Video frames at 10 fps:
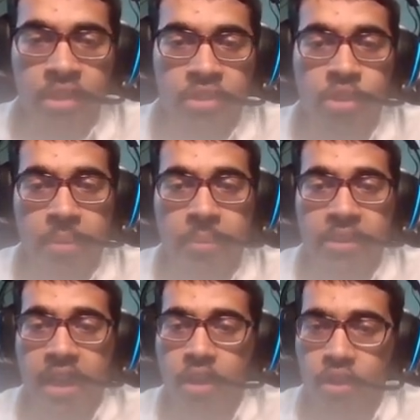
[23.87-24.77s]
to the
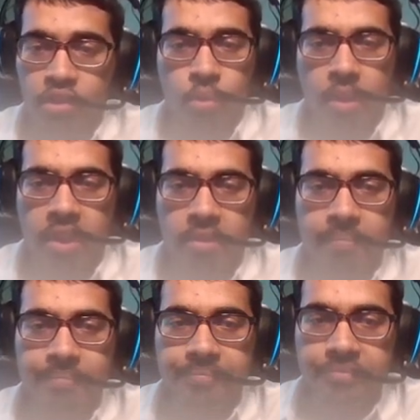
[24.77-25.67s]
people that aren't aware.
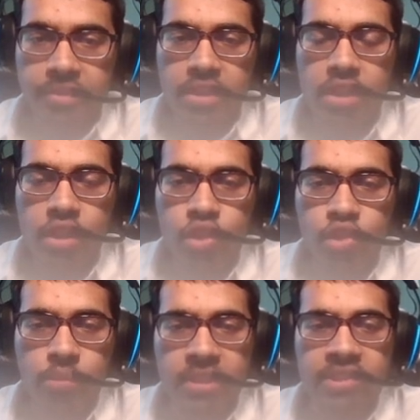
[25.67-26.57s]

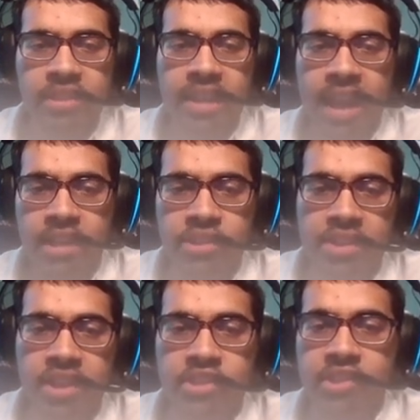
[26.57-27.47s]
So basically, the 18
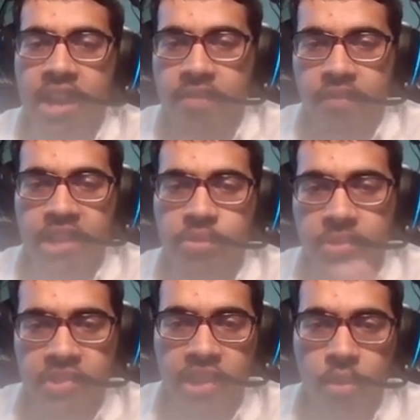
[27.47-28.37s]
nations that advance in
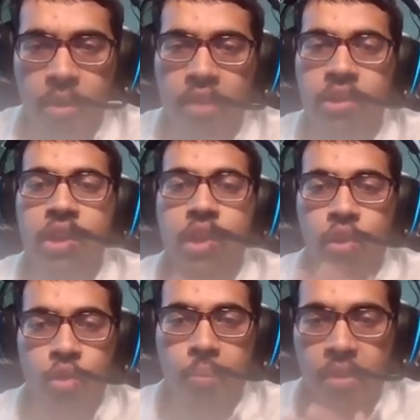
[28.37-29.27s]
the second round
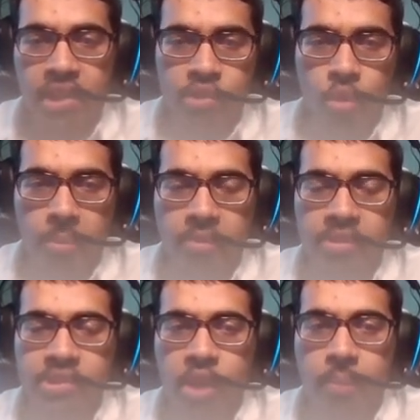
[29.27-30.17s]
Group winners, group
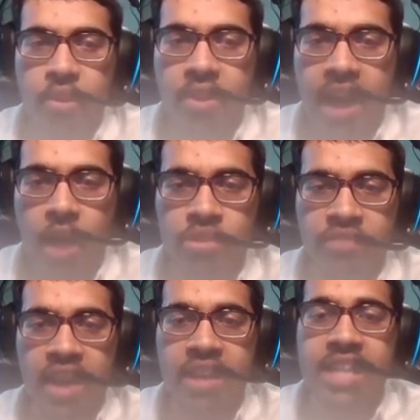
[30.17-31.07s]
runners up are now
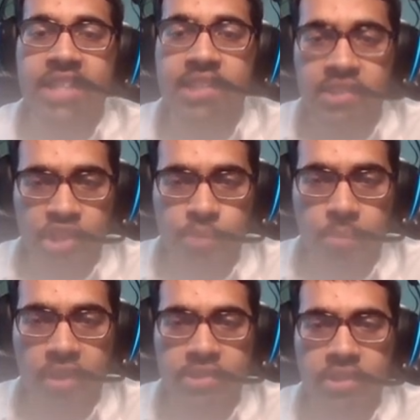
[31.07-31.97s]
divided into six
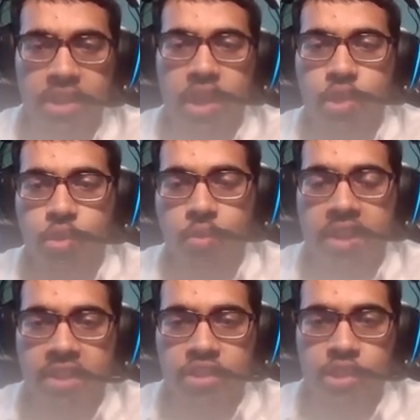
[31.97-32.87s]
pots, three
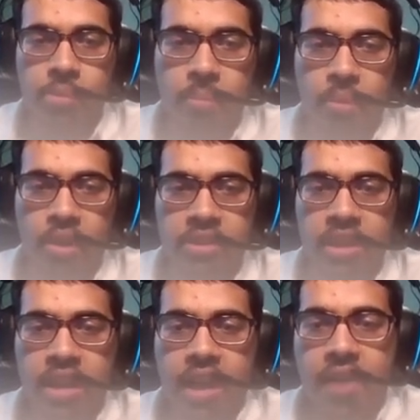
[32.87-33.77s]
nations per pot.
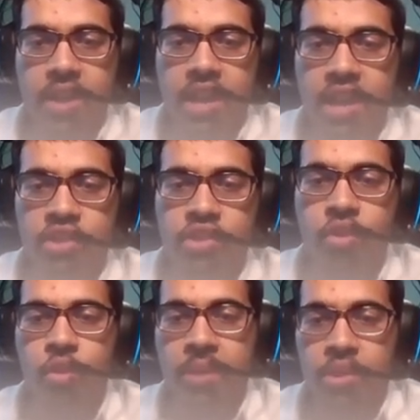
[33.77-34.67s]
And then each
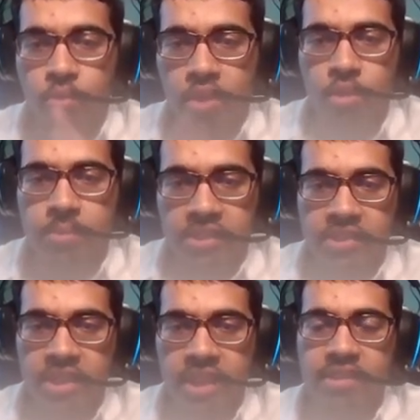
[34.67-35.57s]
there will be three groups of
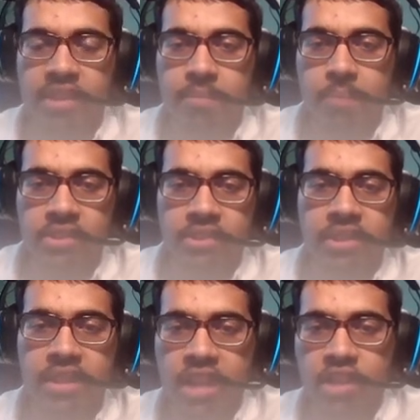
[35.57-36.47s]
six, and then
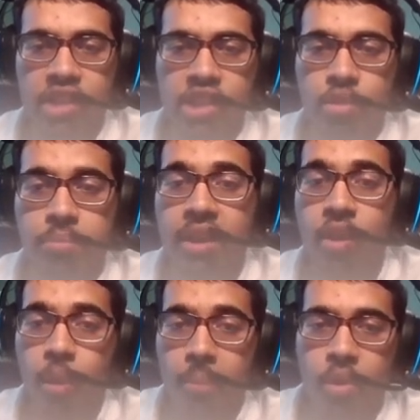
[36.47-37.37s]
basically each nation will play
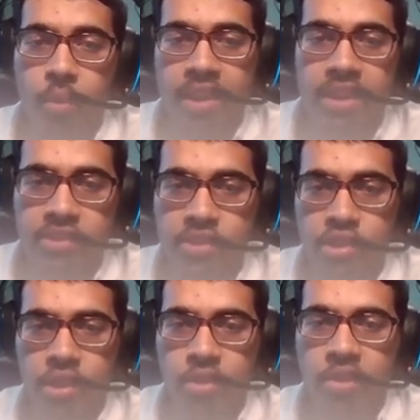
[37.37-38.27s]
home and away against each
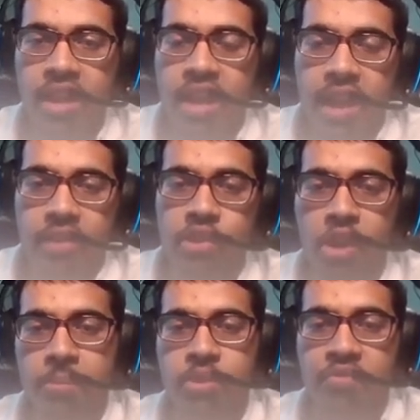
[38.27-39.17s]
other. And the
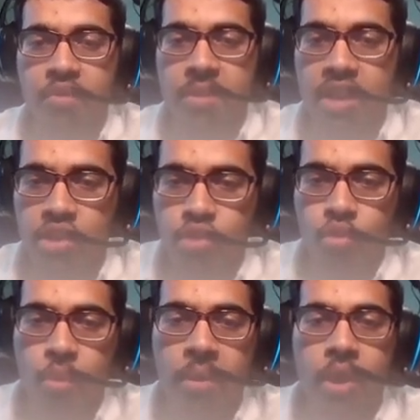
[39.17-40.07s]
top two from each
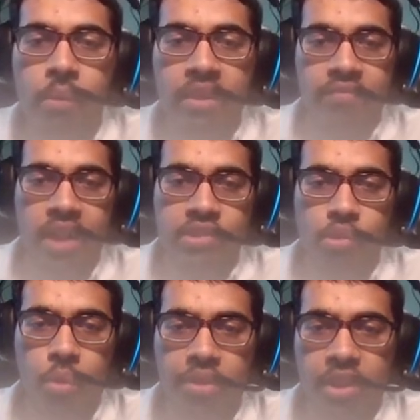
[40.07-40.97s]
group will advance
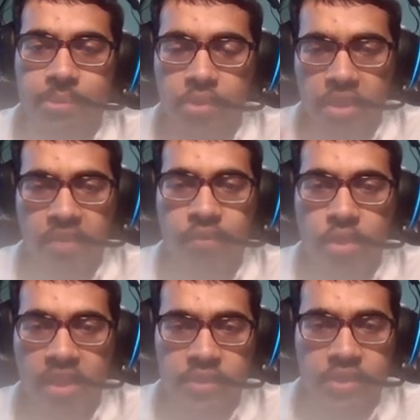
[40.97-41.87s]
to the World Cup. So
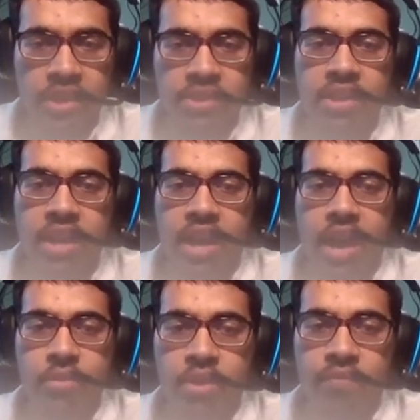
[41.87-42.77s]
therefore, you have six.
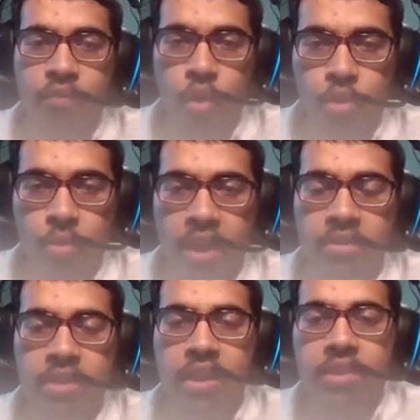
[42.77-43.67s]
And then the fourth
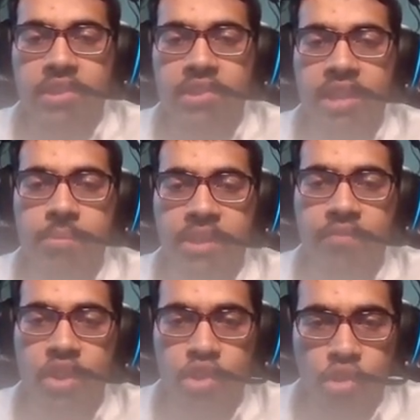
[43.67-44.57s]
round, the teams
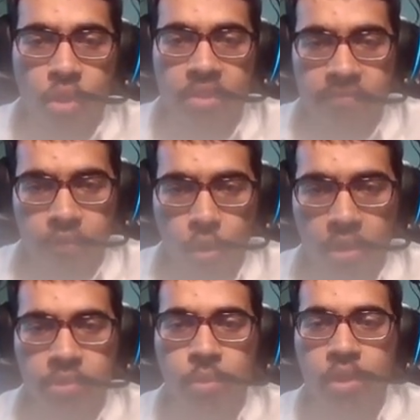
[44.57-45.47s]
that finish third and
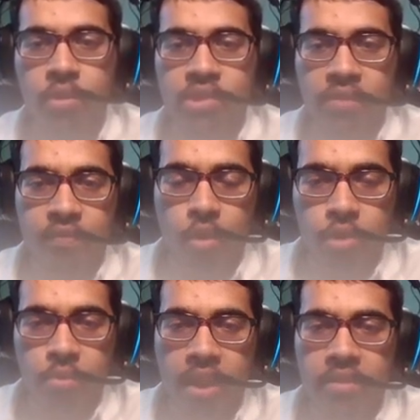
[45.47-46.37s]
fourth will go to the
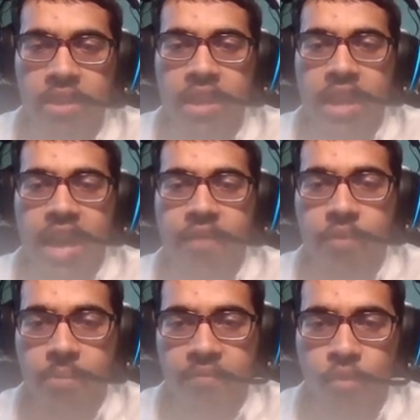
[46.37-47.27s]
fourth round. And
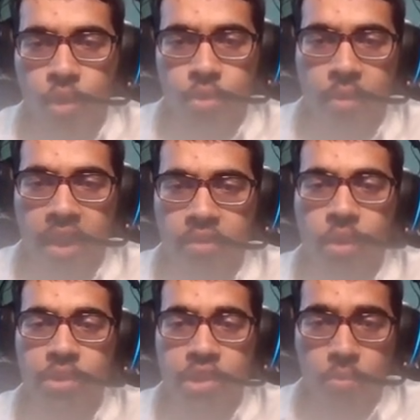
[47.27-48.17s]
from the fourth round,
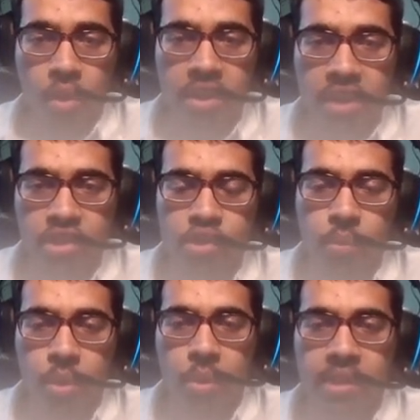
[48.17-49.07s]
only one
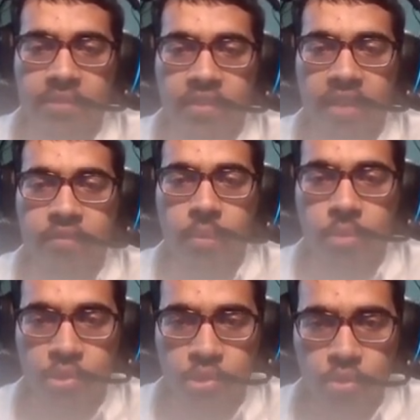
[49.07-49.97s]
nation will qualify from
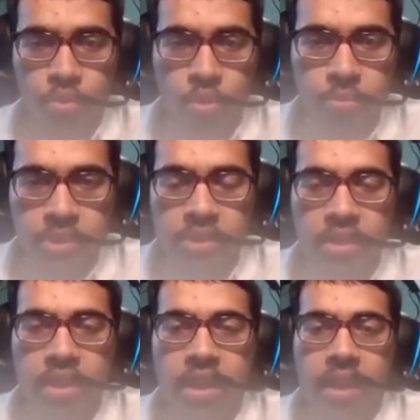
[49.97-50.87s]
those two groups
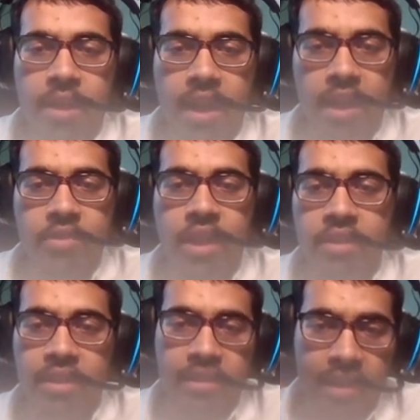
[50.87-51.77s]
and
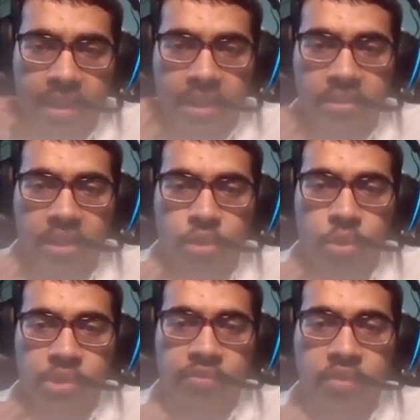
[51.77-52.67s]
then the la- and then
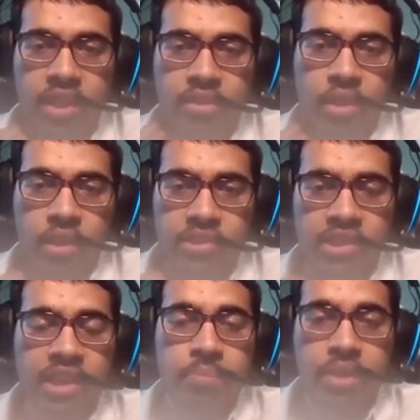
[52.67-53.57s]
those fi- the
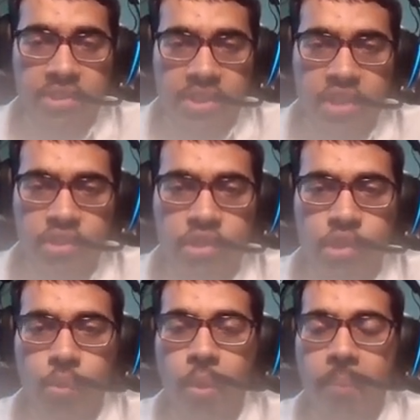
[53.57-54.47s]
second place
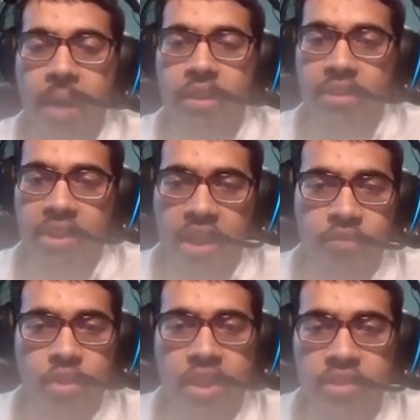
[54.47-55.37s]
nations will battle it
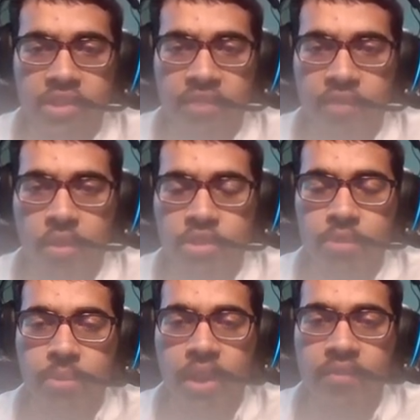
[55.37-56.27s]
out for the
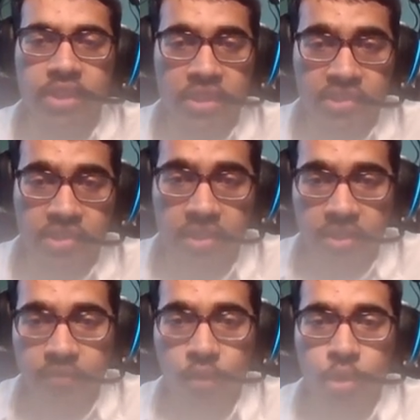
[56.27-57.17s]
interconfederation playoffs. And the and
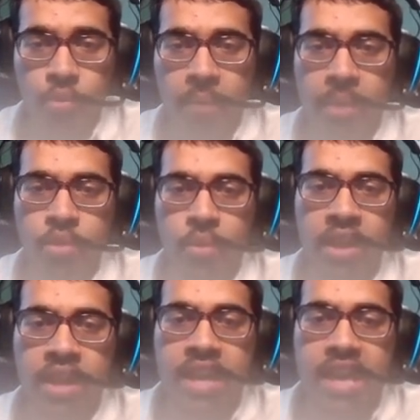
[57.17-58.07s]
the fourth round, by the way,
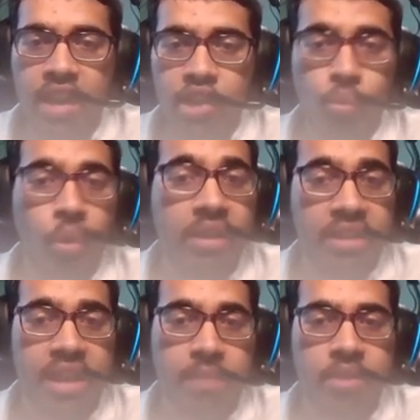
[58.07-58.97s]
it is one
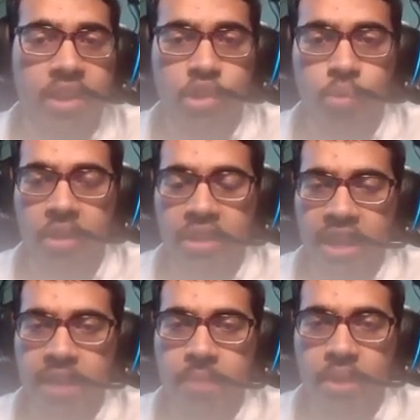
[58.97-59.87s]
game. It is one
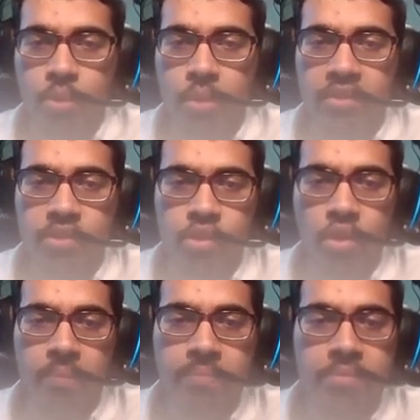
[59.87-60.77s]
game, by the way. So